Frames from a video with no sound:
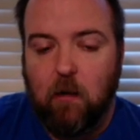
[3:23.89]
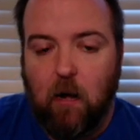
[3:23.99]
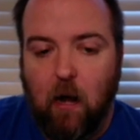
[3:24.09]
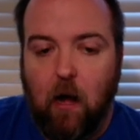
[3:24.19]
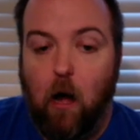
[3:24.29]

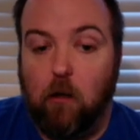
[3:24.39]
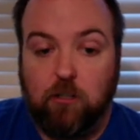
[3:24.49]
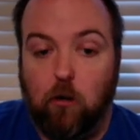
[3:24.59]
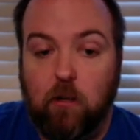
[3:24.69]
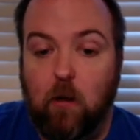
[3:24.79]
I'll
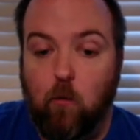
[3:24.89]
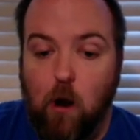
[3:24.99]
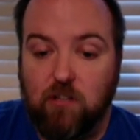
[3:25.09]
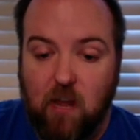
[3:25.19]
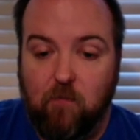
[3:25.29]
start getting
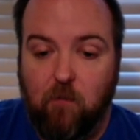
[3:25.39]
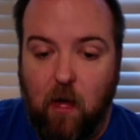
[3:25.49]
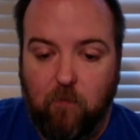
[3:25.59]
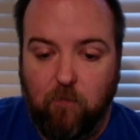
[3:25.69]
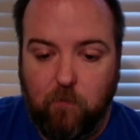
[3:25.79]
rares out
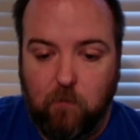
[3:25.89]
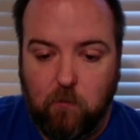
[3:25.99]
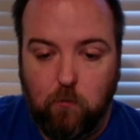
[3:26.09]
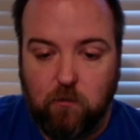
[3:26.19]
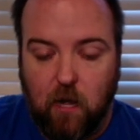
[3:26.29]
of
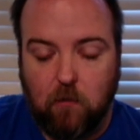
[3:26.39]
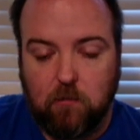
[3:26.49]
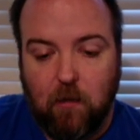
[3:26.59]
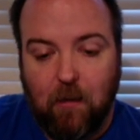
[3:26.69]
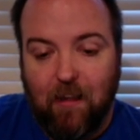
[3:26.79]
loot
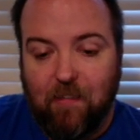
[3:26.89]
tiles.